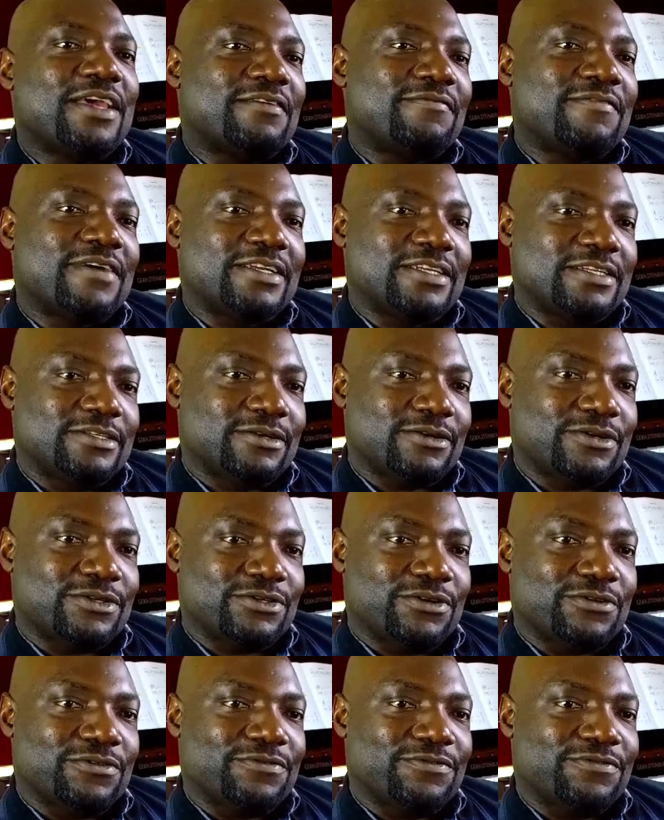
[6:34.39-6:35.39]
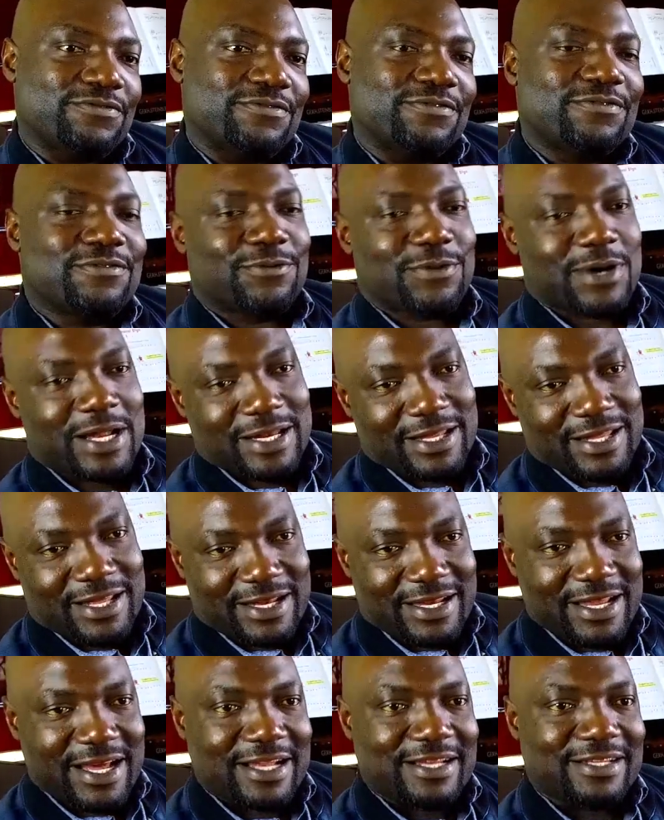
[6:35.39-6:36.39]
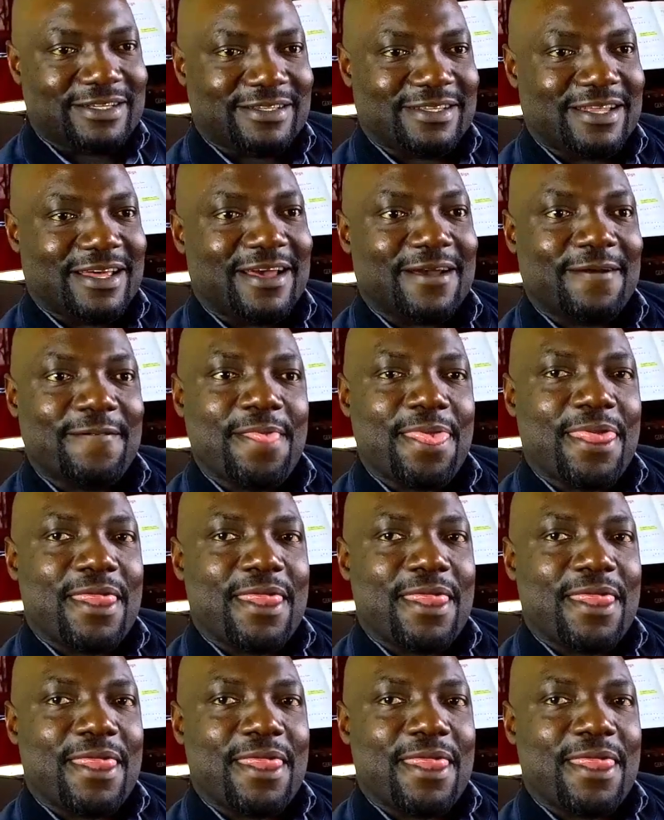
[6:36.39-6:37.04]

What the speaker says: advantage because of, one, their dad is there,